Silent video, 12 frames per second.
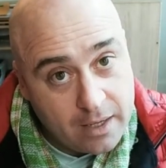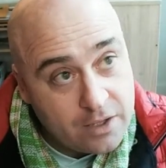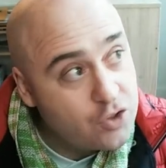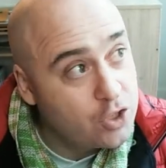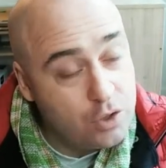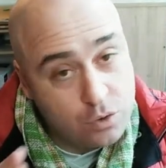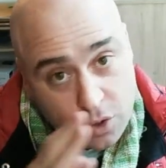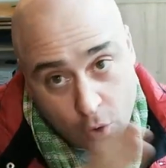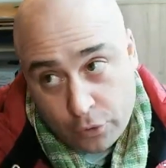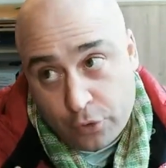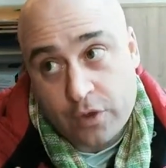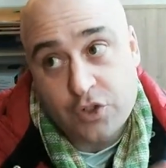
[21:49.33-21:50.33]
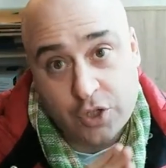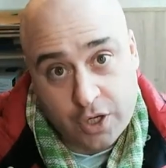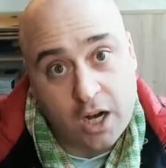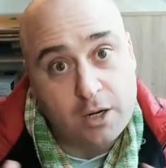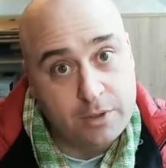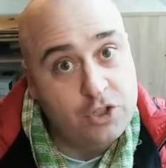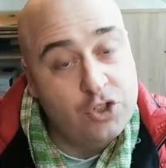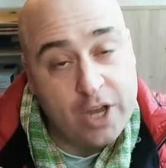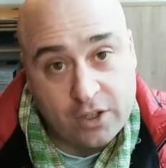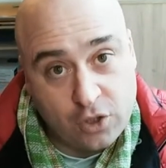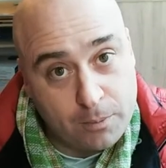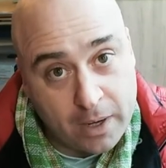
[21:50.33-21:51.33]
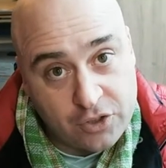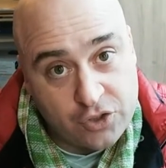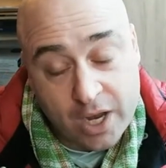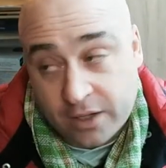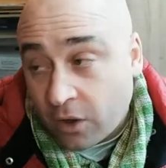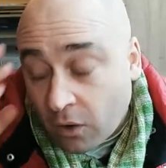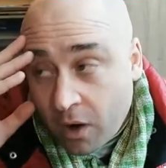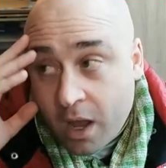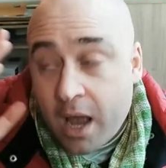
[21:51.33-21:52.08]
It's like you go through this economy sector by sector.